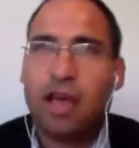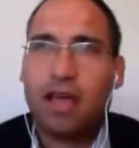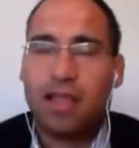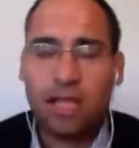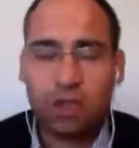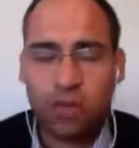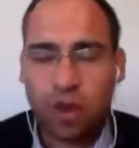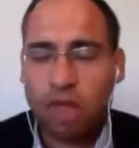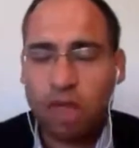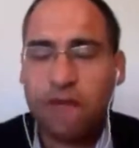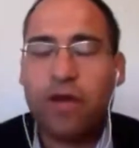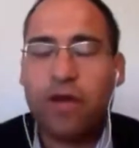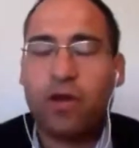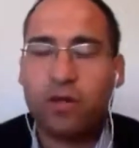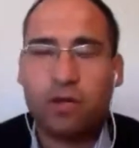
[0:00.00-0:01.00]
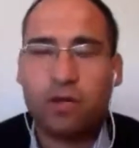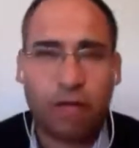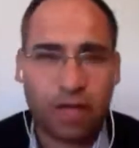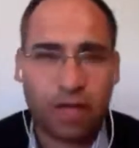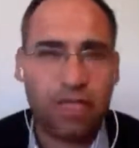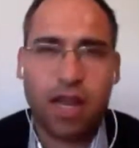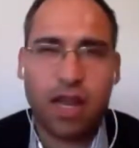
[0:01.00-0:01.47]
uh, that's what i find also
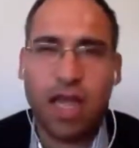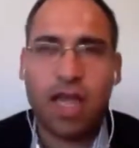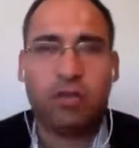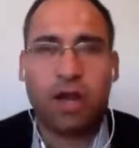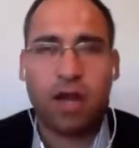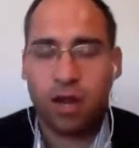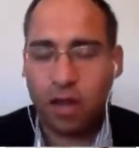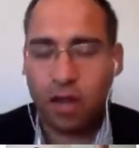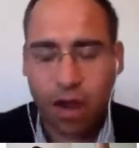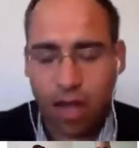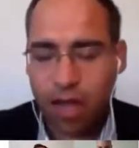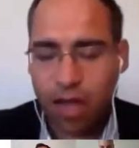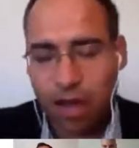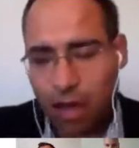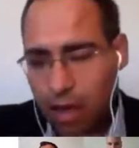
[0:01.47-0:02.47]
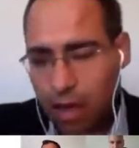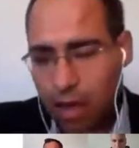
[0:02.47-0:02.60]
fascinating right now like